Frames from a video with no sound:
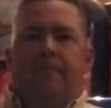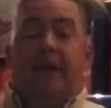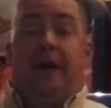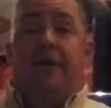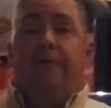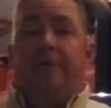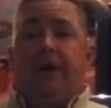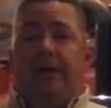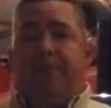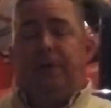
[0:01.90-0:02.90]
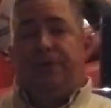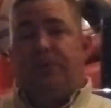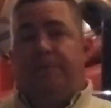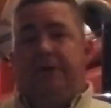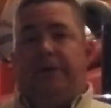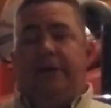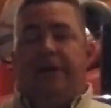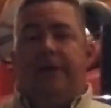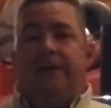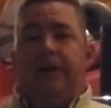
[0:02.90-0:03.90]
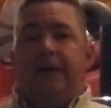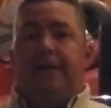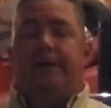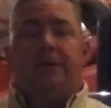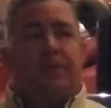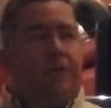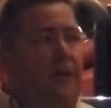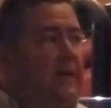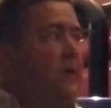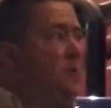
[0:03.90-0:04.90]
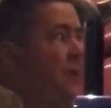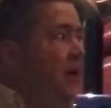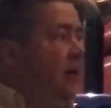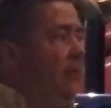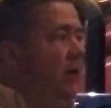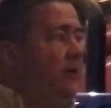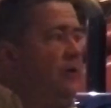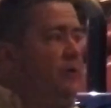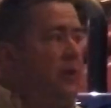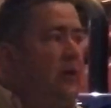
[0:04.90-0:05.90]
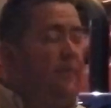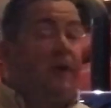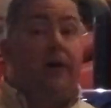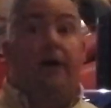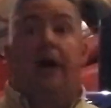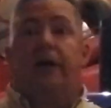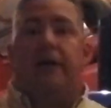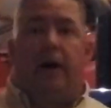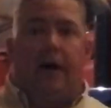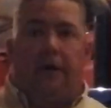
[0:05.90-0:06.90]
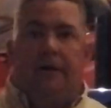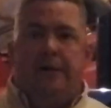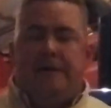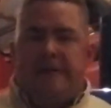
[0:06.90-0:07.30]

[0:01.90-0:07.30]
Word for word: Hey everybody, Bushel Billy here, and yesterday I was banging around the shop and I got caught.